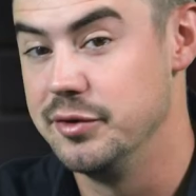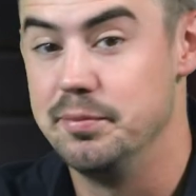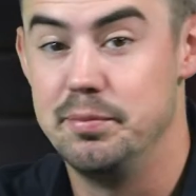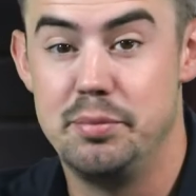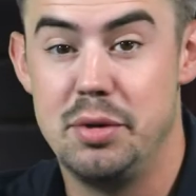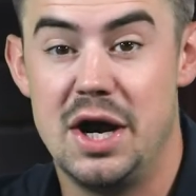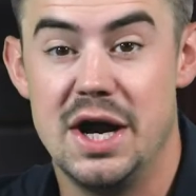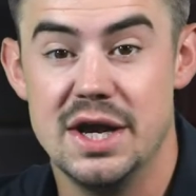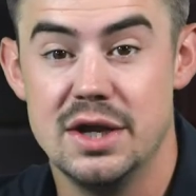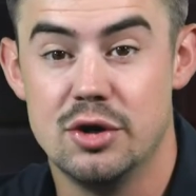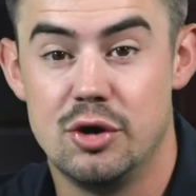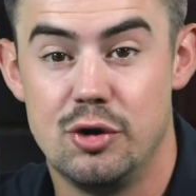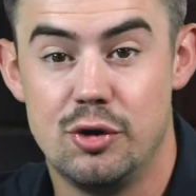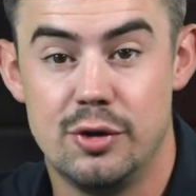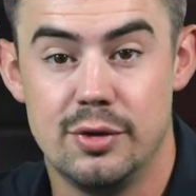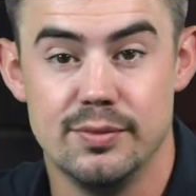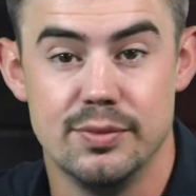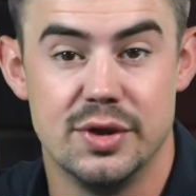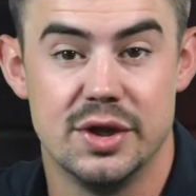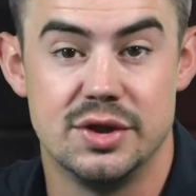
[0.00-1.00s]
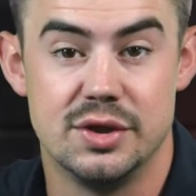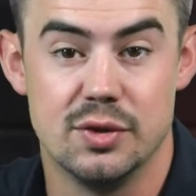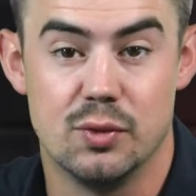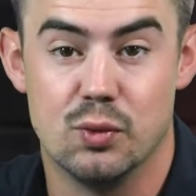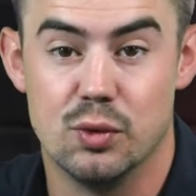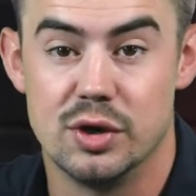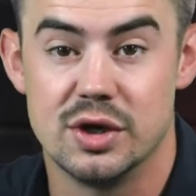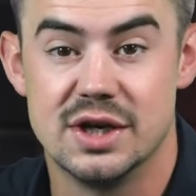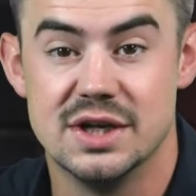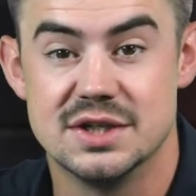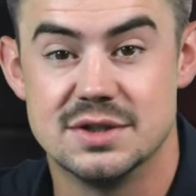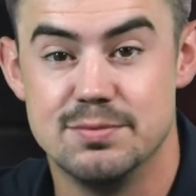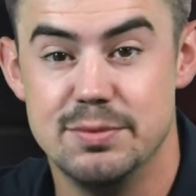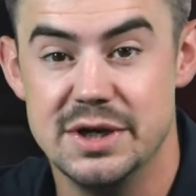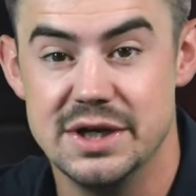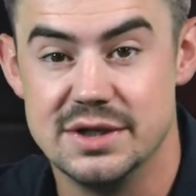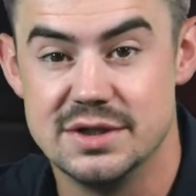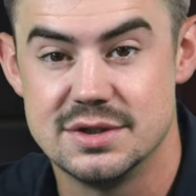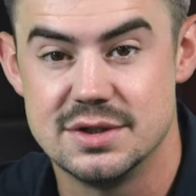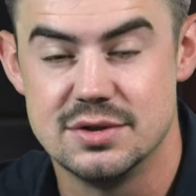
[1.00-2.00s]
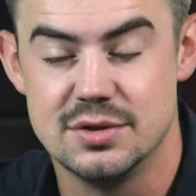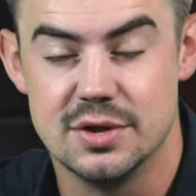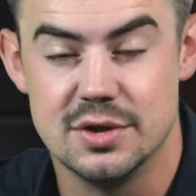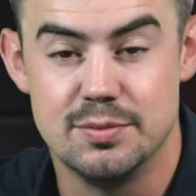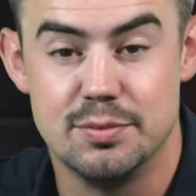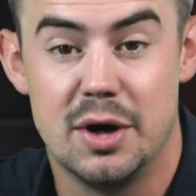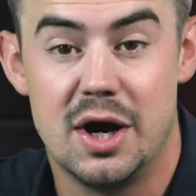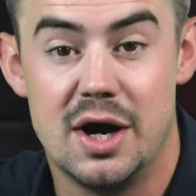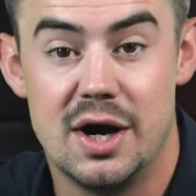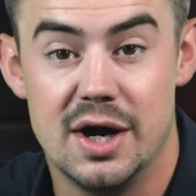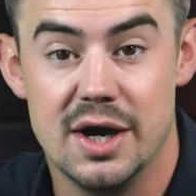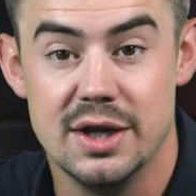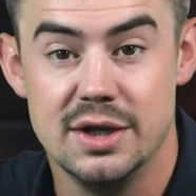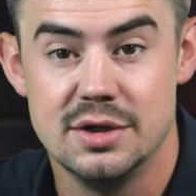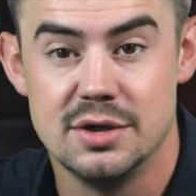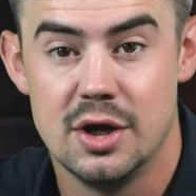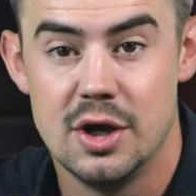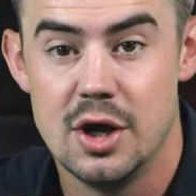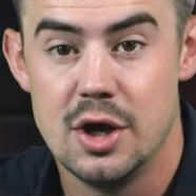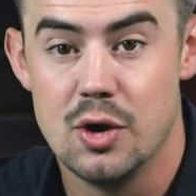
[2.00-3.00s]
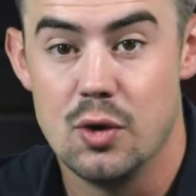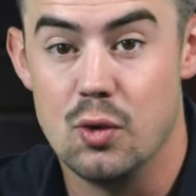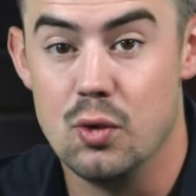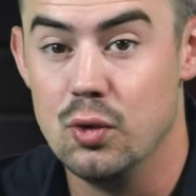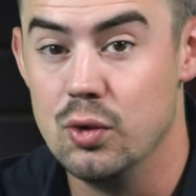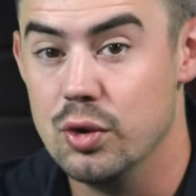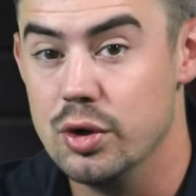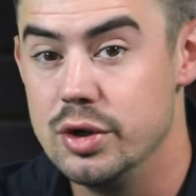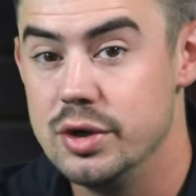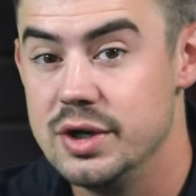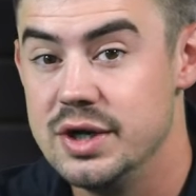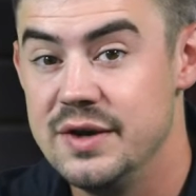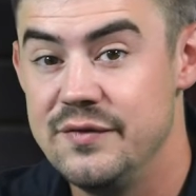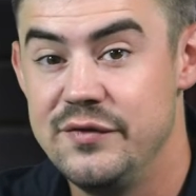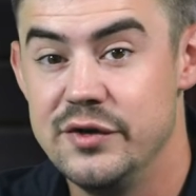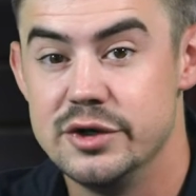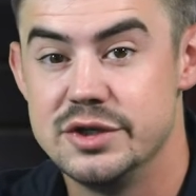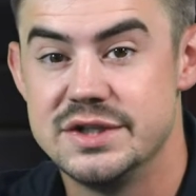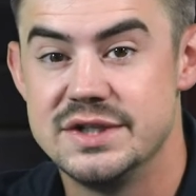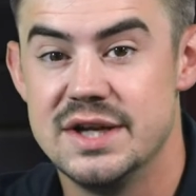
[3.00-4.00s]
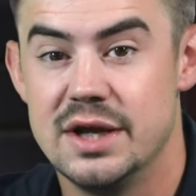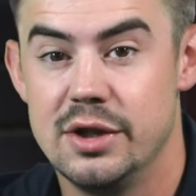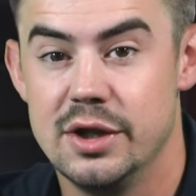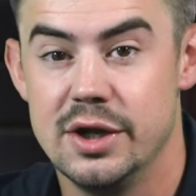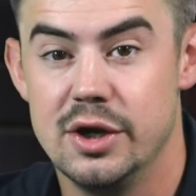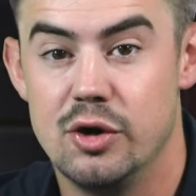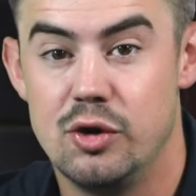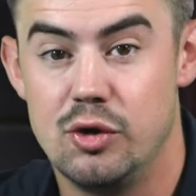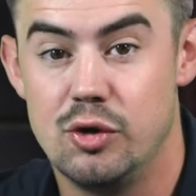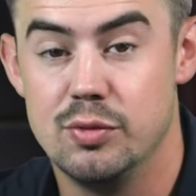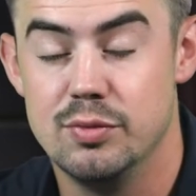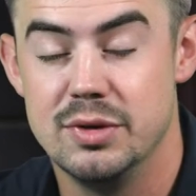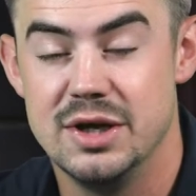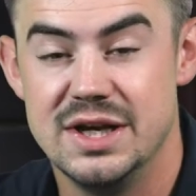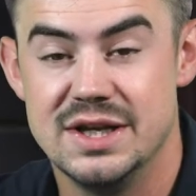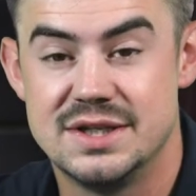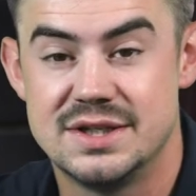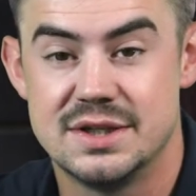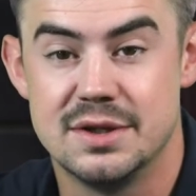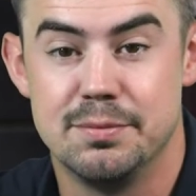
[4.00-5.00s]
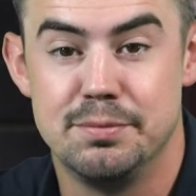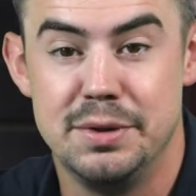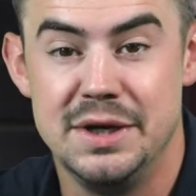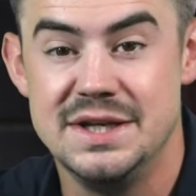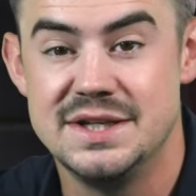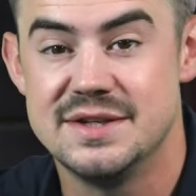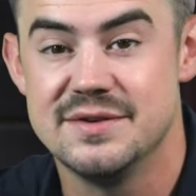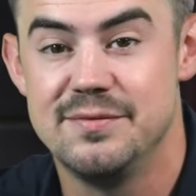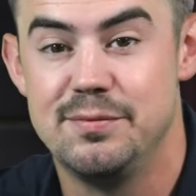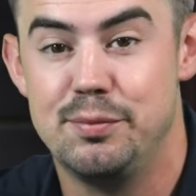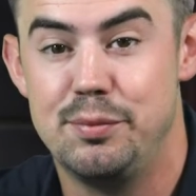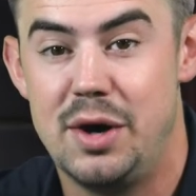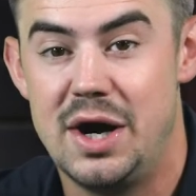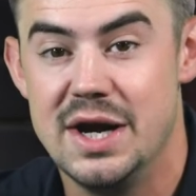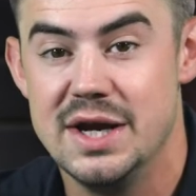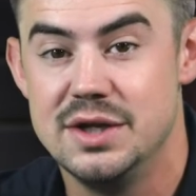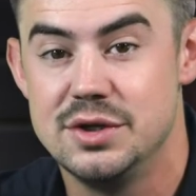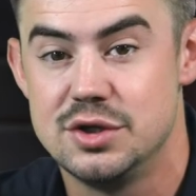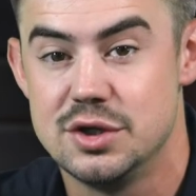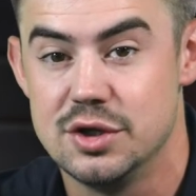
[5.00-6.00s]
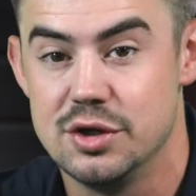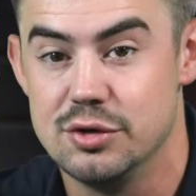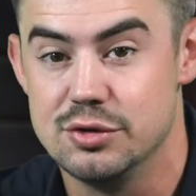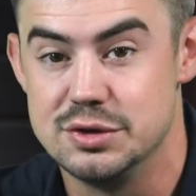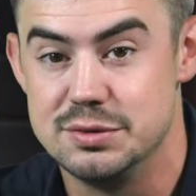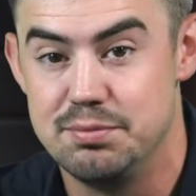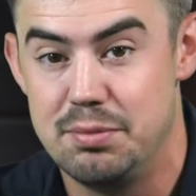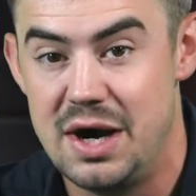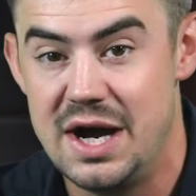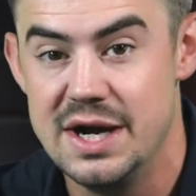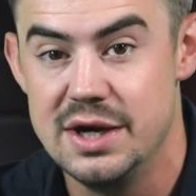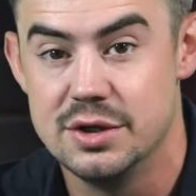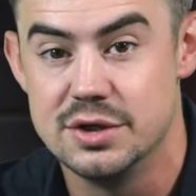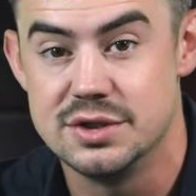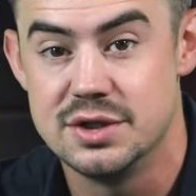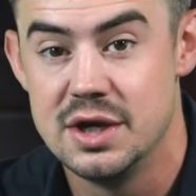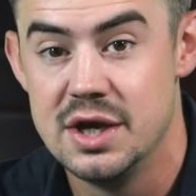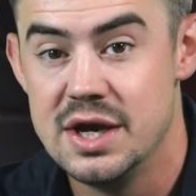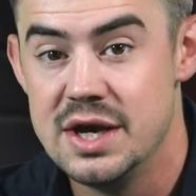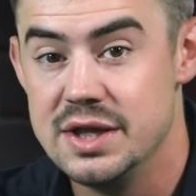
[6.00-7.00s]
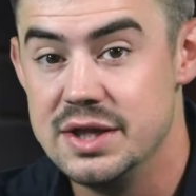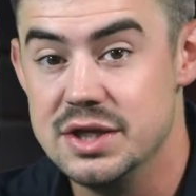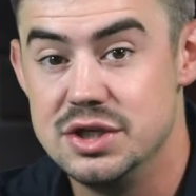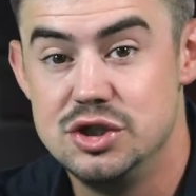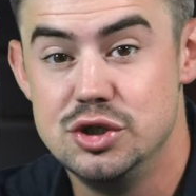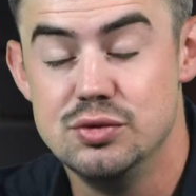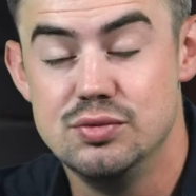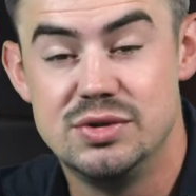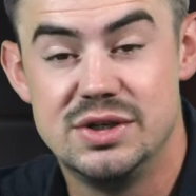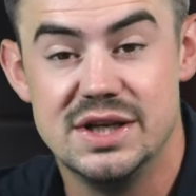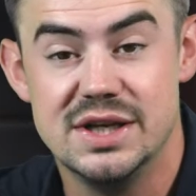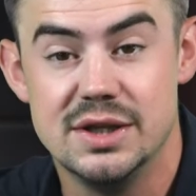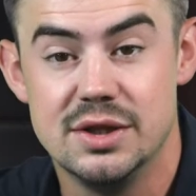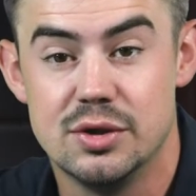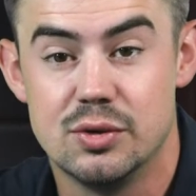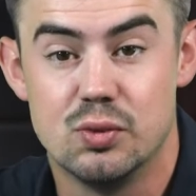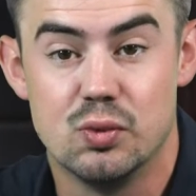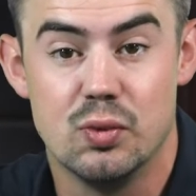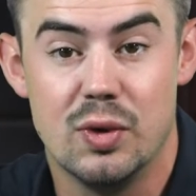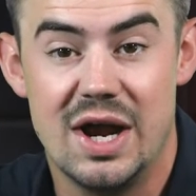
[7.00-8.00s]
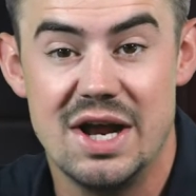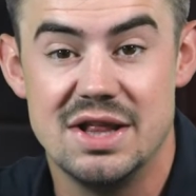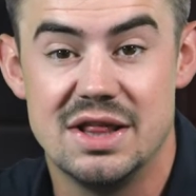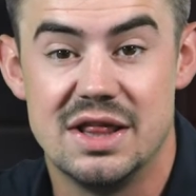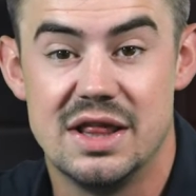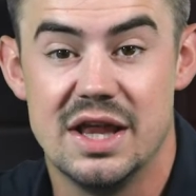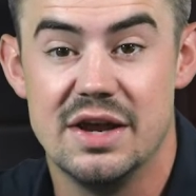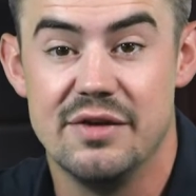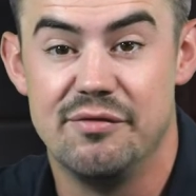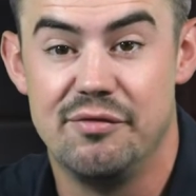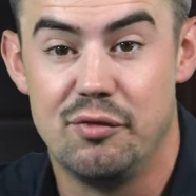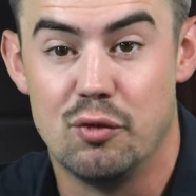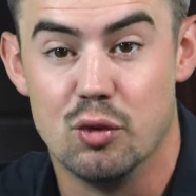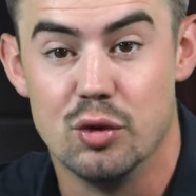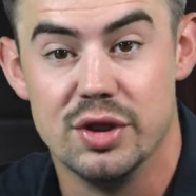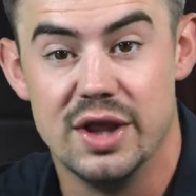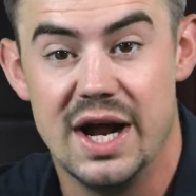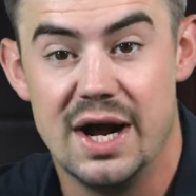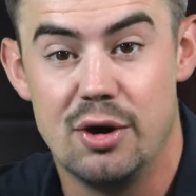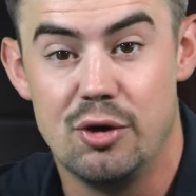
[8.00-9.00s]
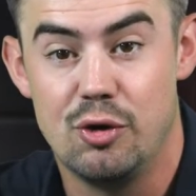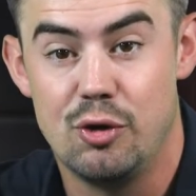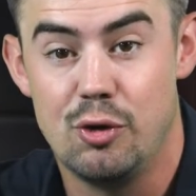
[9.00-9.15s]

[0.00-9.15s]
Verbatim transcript: you're buying a home that the work is being stood behind or if you're selling a home, it's the peace of mind to those buyers that you did the right thing for that